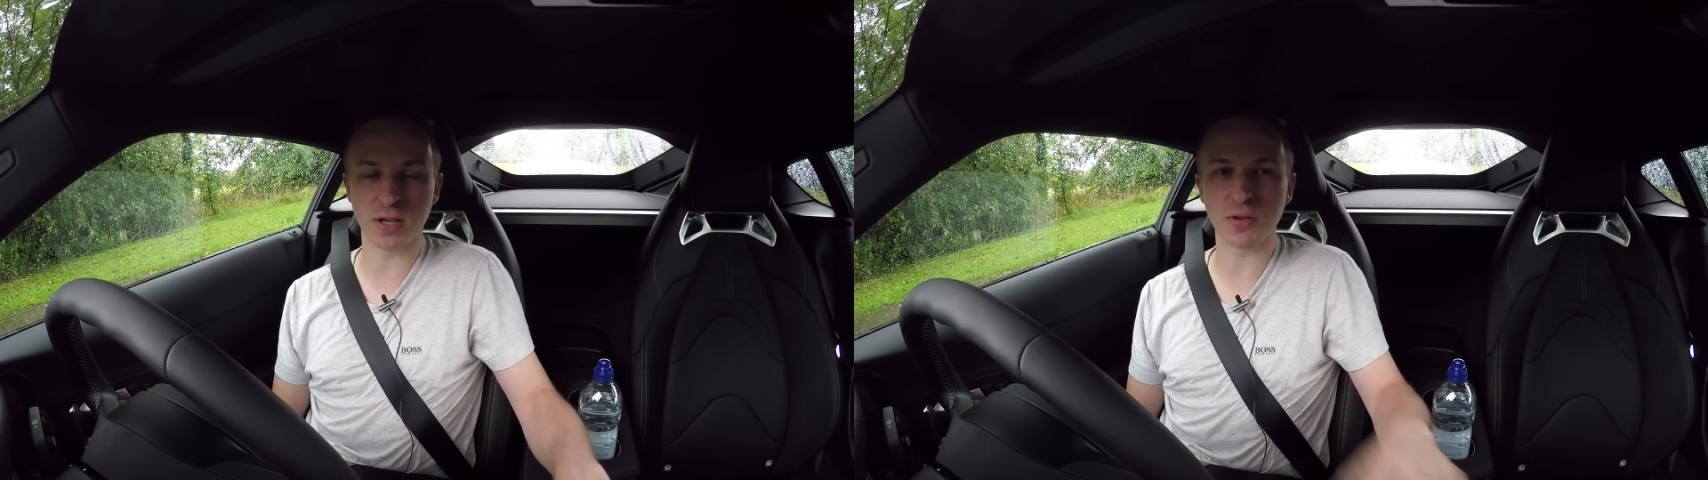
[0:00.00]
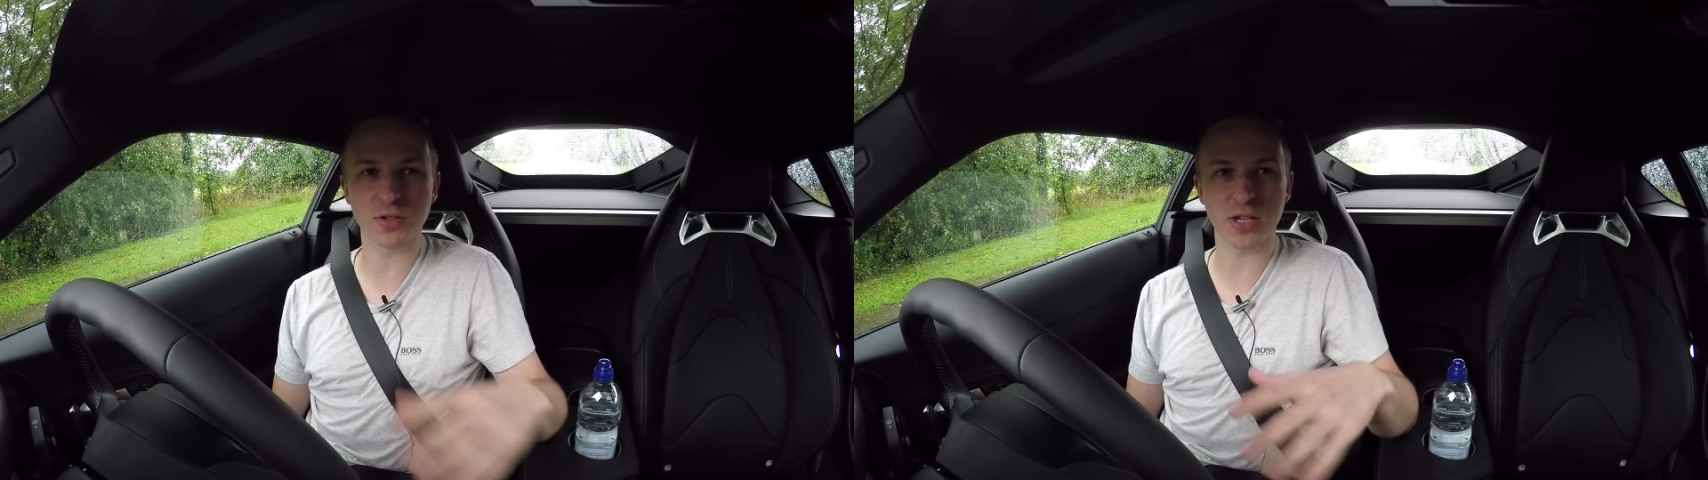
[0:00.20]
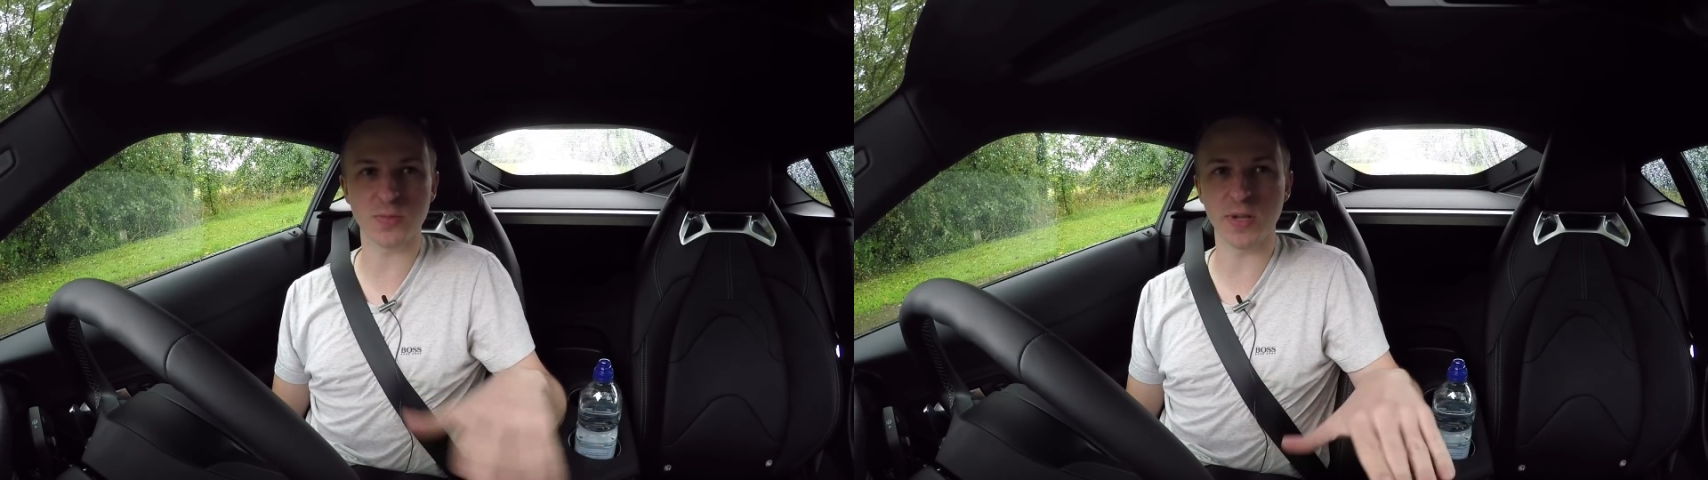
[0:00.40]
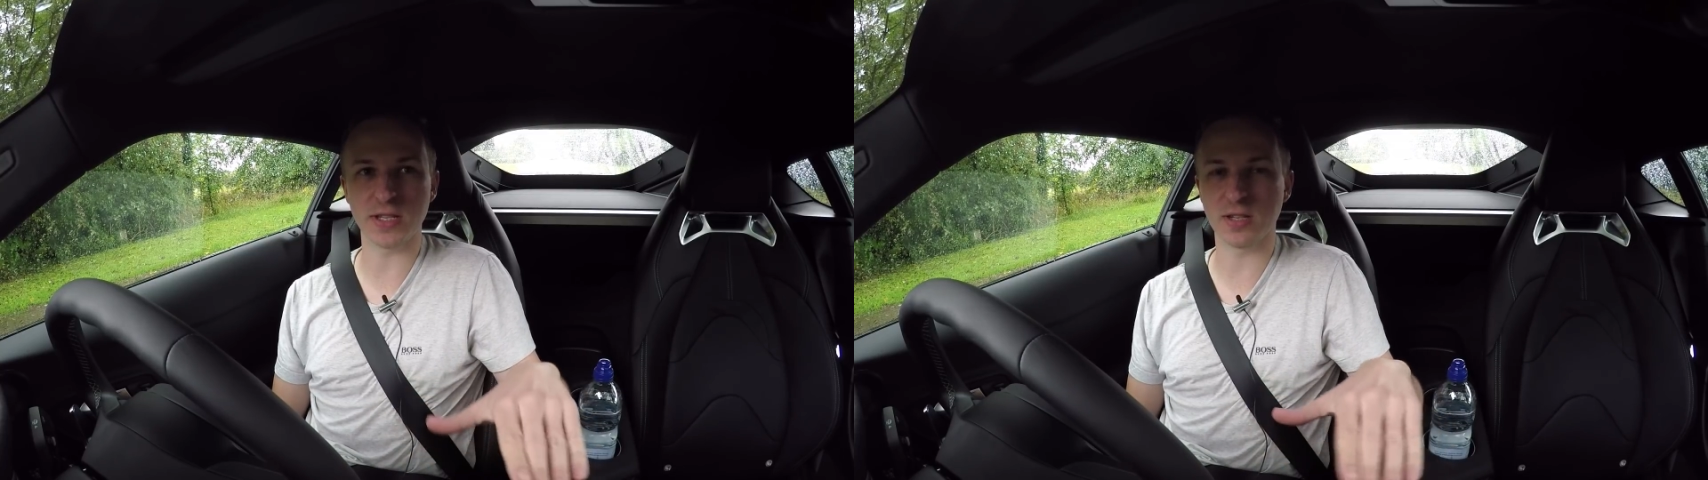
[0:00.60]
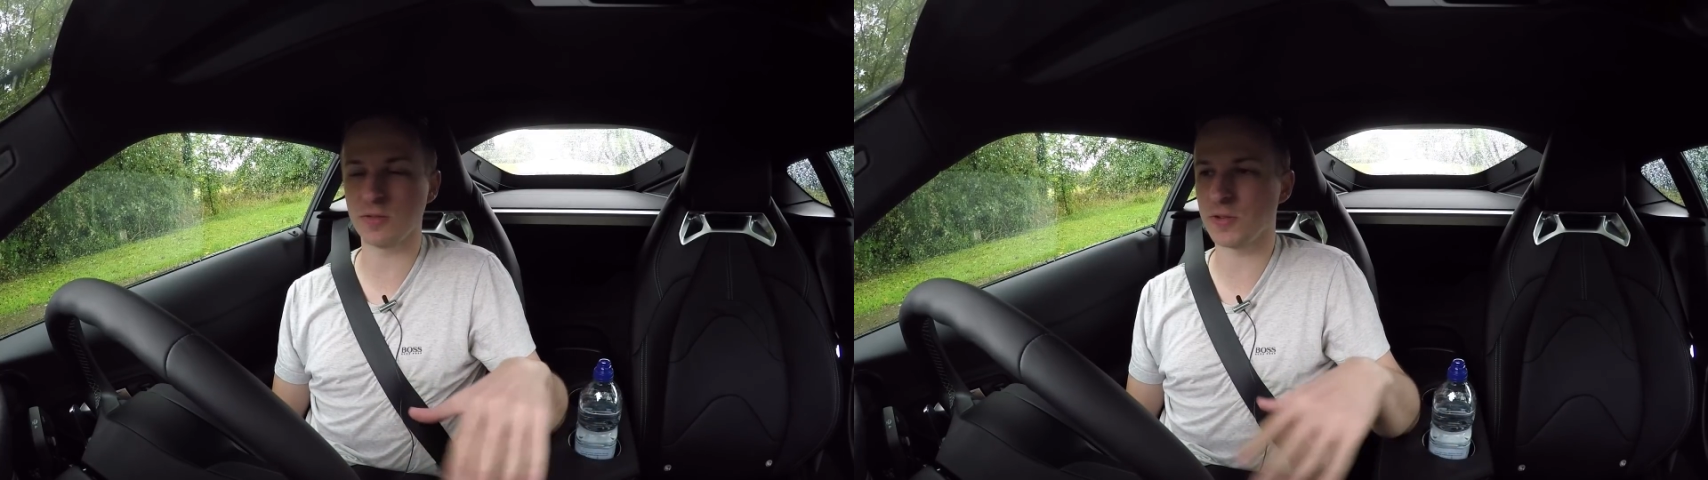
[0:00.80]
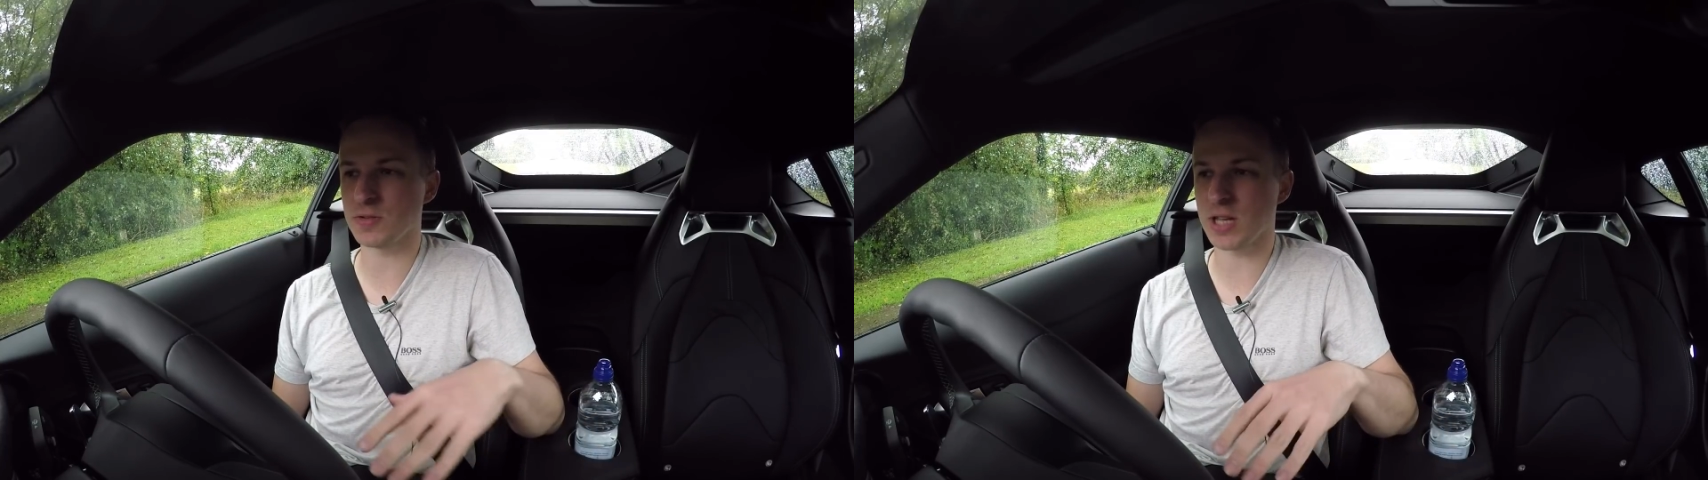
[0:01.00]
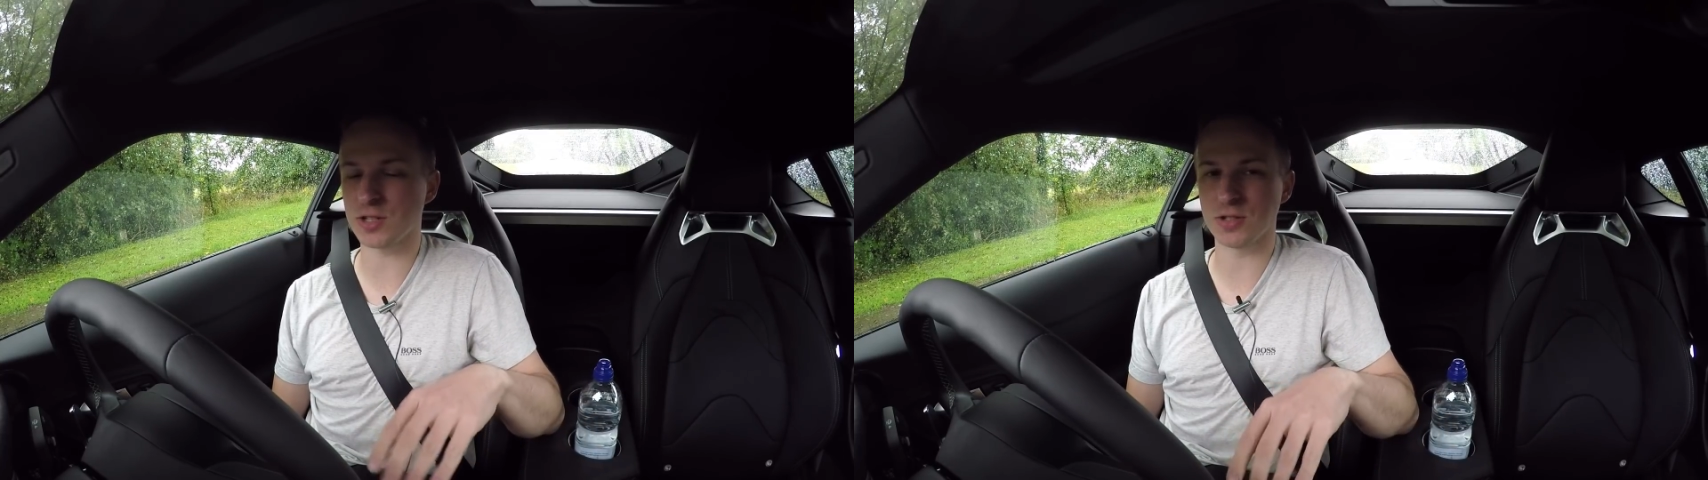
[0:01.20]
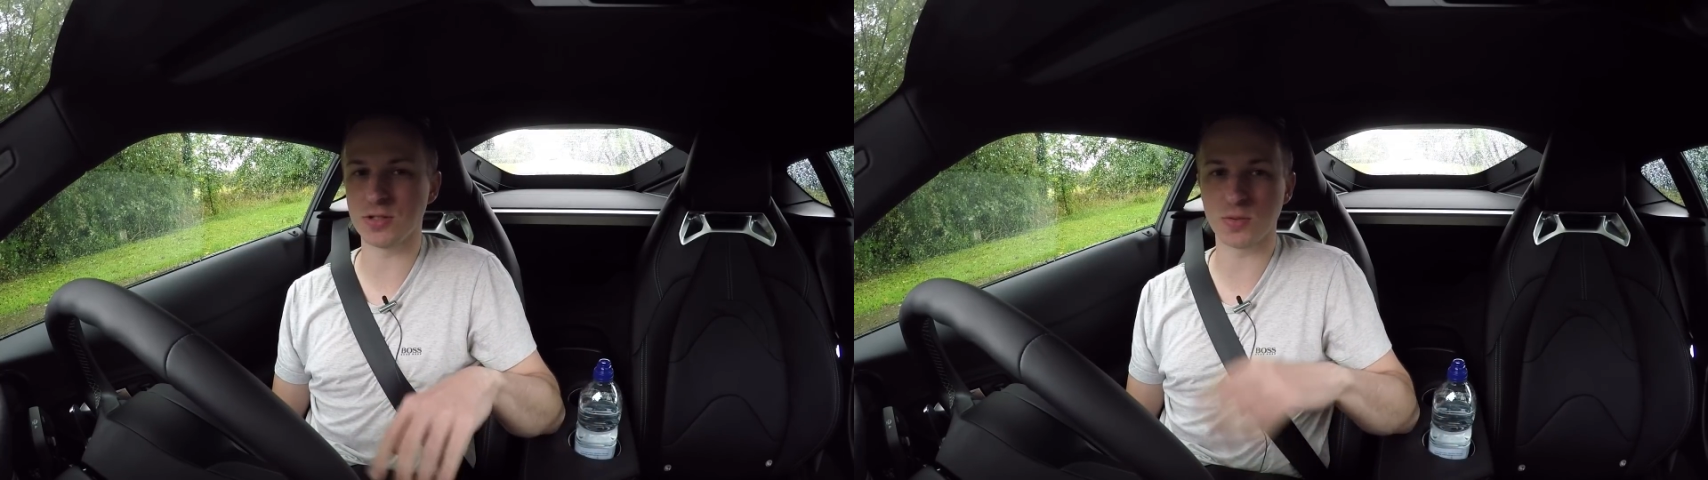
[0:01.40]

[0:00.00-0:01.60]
I'm going to try and split this into a few sections.